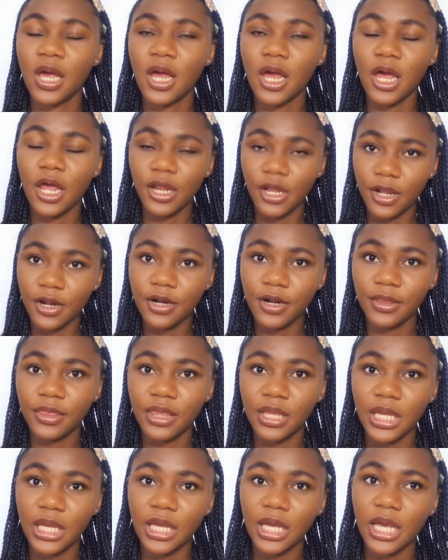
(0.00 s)
Another
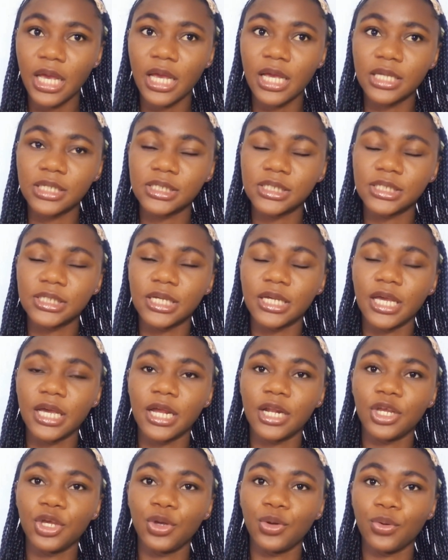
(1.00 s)
thing is to
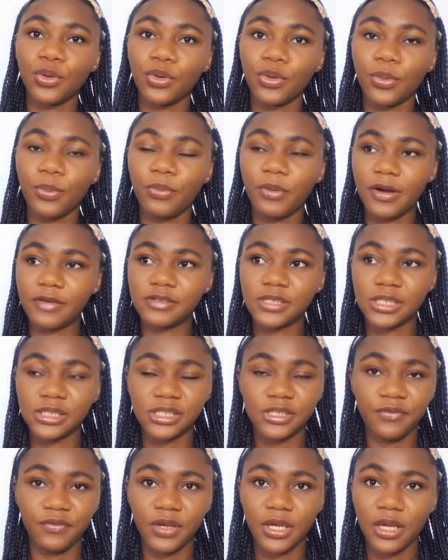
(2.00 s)
get your birth
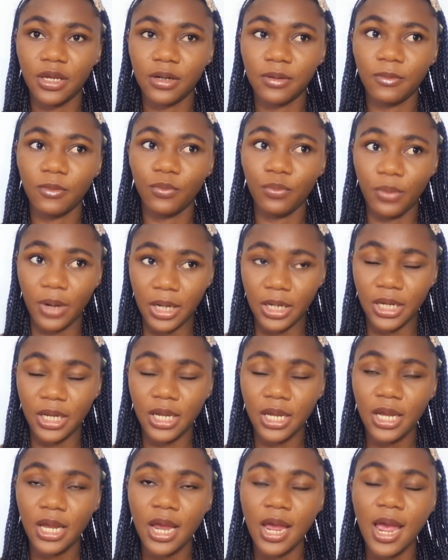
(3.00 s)
certificate
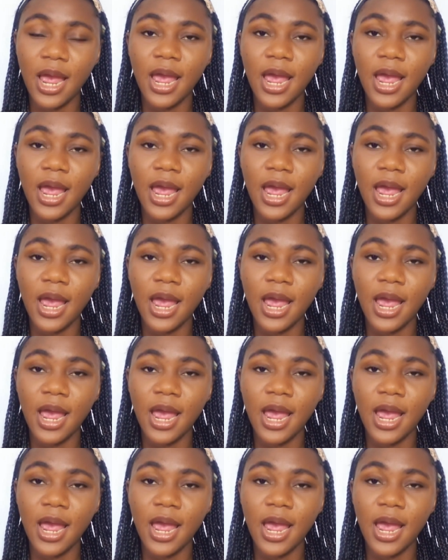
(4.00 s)
ready